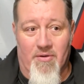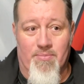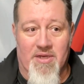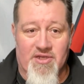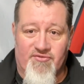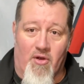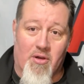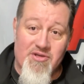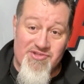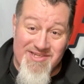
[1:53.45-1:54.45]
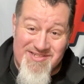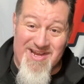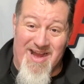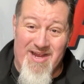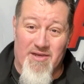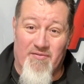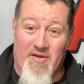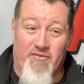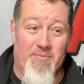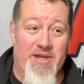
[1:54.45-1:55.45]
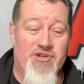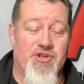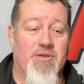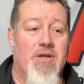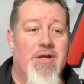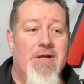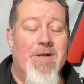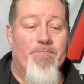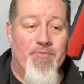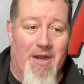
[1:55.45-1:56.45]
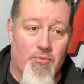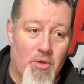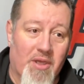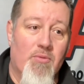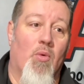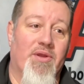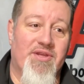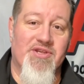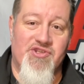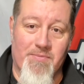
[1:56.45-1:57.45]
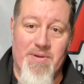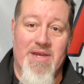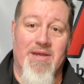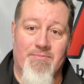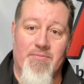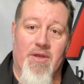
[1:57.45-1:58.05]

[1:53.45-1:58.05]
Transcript: But as far as this kind of information, I really want this to be,